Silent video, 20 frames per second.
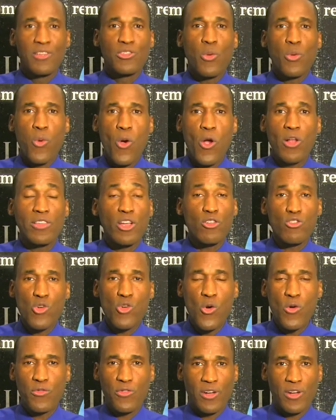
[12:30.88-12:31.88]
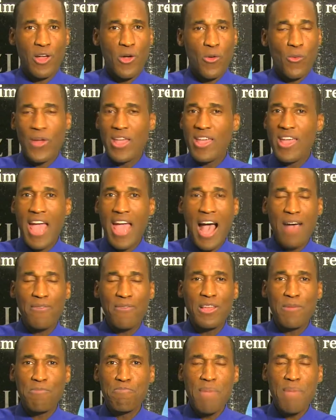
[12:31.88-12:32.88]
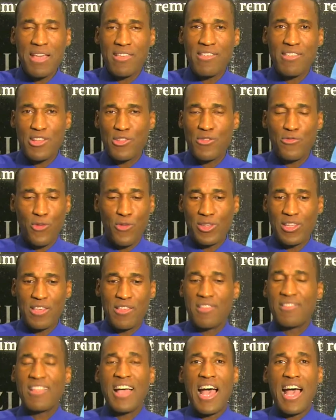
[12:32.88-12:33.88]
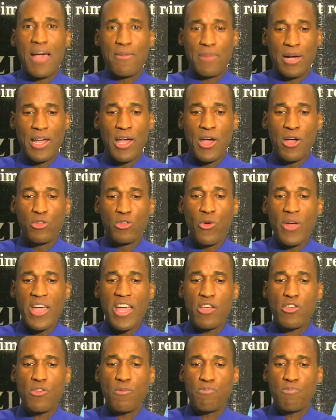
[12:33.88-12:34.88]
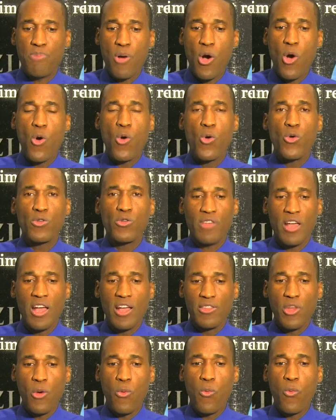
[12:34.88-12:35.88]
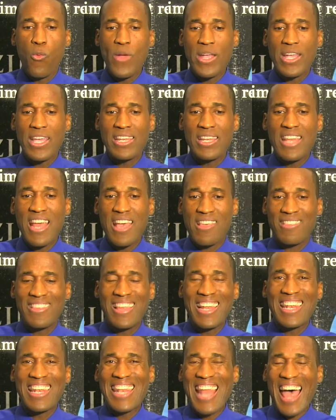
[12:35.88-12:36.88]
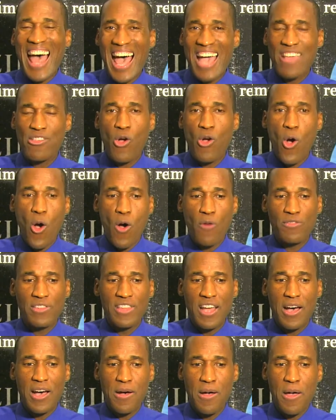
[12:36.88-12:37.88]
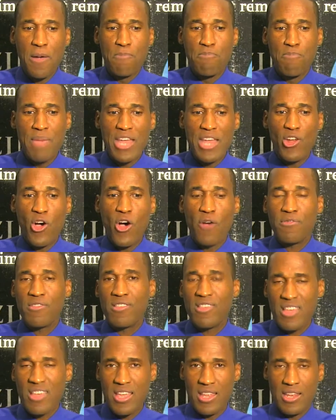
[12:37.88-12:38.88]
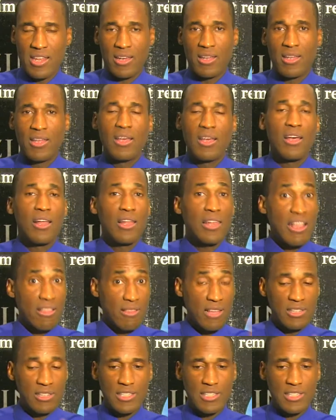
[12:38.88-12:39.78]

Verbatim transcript: the world the truth. We have the message for this time to expose the wickedness, the lies of the men of sin. Let's